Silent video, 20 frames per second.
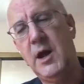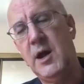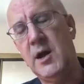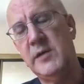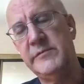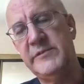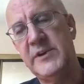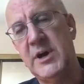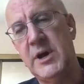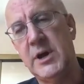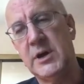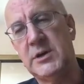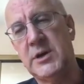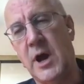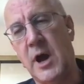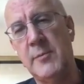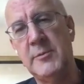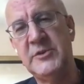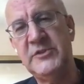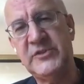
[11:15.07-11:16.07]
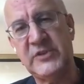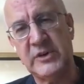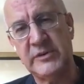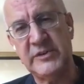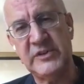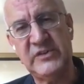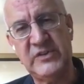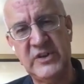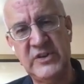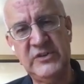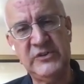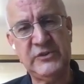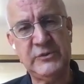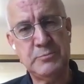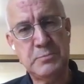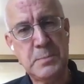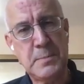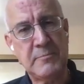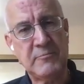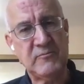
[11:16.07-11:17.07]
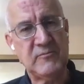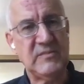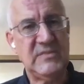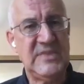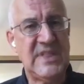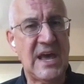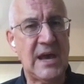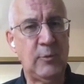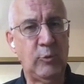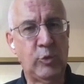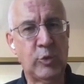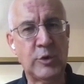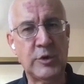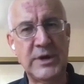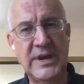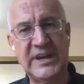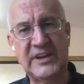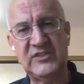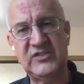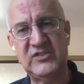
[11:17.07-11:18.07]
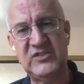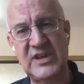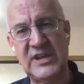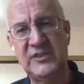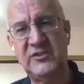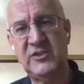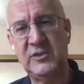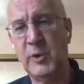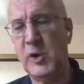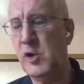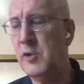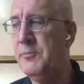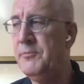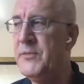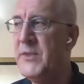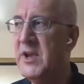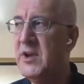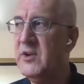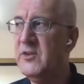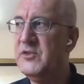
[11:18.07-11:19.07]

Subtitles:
of common services that were extensible,